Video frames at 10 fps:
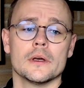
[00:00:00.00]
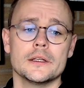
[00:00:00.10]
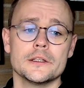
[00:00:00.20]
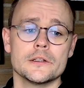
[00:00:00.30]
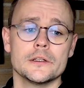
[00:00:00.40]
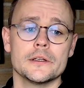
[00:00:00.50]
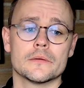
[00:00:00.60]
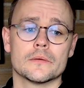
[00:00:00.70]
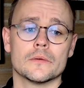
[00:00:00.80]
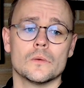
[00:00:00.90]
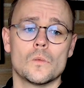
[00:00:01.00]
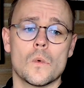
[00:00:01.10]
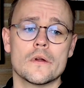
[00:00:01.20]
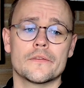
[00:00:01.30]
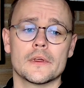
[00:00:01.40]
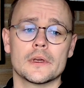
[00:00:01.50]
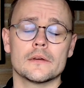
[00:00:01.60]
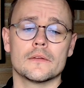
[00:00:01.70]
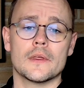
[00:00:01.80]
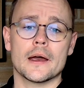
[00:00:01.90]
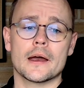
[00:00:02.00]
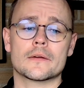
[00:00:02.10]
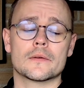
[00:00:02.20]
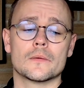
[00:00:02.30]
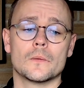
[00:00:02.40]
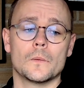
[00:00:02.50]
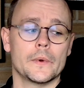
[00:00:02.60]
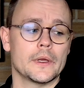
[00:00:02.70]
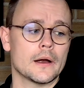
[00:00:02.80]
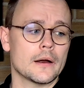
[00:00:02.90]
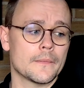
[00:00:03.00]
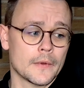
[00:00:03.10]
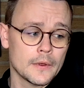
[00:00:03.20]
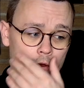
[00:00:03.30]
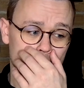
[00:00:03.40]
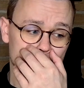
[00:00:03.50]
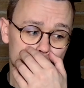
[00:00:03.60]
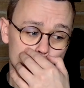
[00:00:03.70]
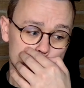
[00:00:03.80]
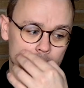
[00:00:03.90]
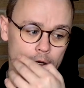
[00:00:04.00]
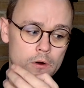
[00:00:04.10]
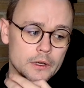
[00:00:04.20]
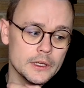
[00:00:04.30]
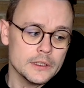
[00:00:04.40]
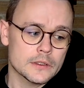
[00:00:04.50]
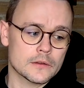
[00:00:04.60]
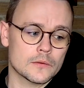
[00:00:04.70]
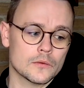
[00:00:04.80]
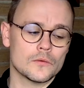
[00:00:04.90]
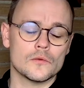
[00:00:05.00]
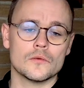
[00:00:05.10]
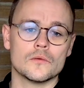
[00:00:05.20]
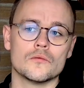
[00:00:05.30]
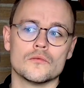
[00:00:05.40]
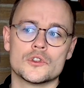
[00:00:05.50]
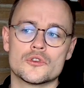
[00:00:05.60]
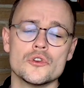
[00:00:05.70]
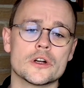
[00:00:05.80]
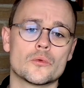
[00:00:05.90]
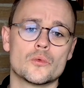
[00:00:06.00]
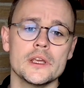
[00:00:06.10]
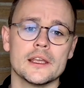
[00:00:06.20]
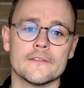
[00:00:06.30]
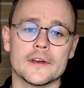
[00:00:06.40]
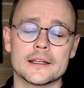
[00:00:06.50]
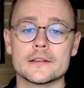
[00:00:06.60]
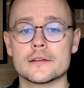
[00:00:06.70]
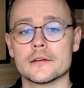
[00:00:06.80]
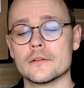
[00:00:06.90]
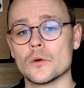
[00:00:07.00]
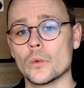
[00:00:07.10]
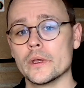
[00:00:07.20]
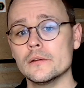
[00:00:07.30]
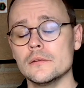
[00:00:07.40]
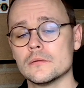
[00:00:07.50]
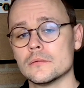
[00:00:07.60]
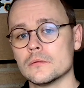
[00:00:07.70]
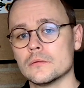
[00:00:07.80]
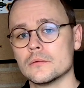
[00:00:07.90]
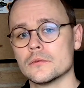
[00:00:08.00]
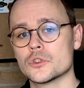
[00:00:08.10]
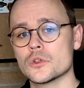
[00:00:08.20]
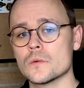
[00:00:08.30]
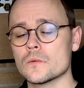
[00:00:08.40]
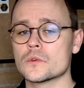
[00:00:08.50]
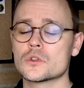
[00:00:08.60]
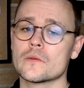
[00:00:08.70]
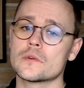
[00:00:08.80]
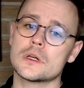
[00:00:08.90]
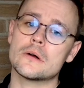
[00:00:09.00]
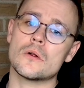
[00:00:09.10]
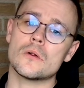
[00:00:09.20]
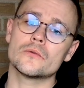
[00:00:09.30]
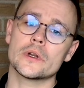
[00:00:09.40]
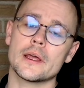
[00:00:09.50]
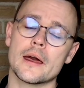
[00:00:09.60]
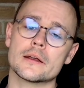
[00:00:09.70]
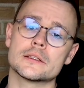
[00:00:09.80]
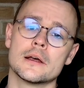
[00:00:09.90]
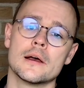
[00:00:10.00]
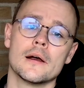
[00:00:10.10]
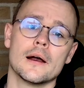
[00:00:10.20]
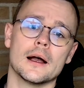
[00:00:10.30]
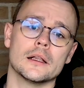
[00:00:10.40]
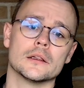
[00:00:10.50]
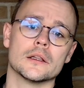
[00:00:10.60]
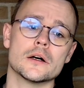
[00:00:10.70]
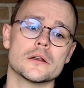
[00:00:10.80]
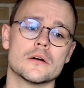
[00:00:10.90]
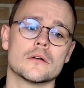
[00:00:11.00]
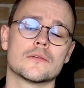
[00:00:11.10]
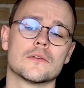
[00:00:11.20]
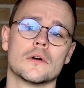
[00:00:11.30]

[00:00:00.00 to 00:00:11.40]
Additionally, one thing that we are focusing on is to not reinvent the wheel. So ServiceNow already has a lot of